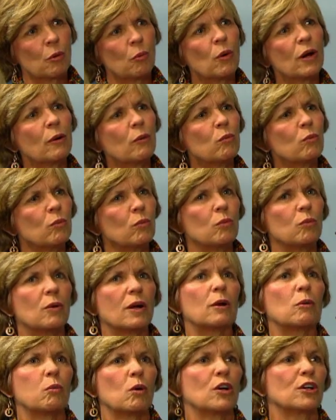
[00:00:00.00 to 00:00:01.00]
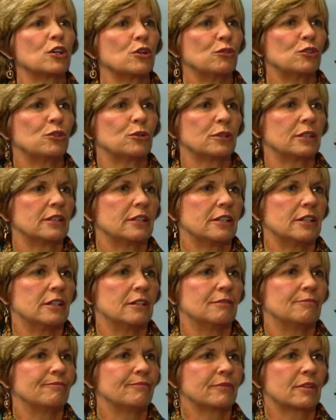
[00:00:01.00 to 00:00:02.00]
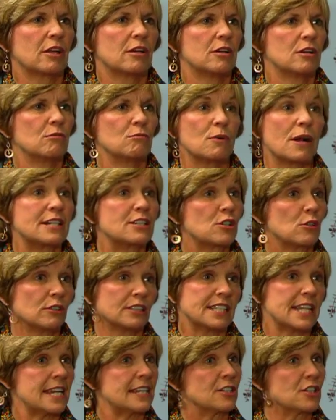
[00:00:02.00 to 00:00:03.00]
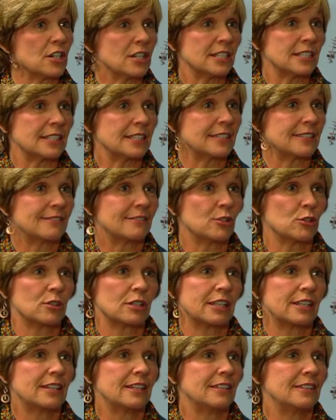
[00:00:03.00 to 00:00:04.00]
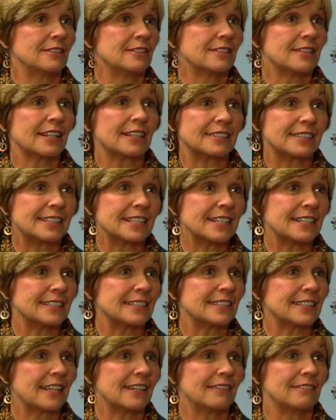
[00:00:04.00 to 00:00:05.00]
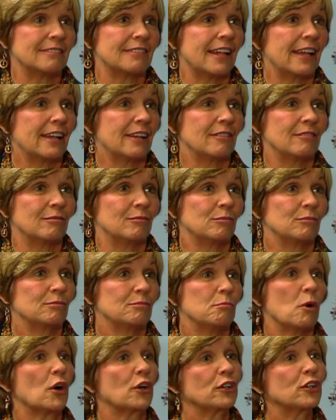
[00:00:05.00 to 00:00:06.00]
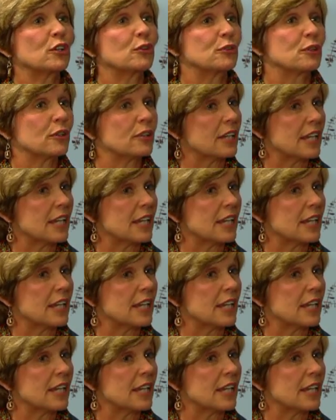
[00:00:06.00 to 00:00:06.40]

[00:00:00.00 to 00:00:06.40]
Where were you during the racial tensions during the 60s and Martin Luther